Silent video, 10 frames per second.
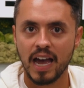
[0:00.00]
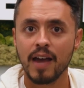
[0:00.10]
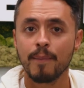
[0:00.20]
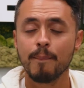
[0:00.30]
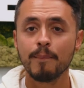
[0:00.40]

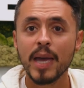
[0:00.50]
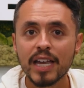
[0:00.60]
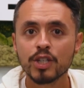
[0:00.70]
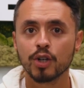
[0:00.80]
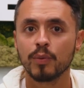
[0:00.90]
had
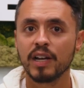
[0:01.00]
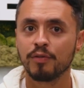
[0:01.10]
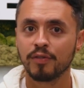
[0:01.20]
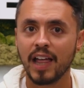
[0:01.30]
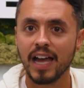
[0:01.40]
major red
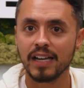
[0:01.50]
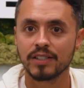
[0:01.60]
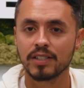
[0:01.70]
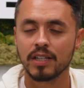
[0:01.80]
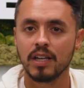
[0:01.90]

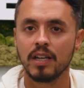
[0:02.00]
flags.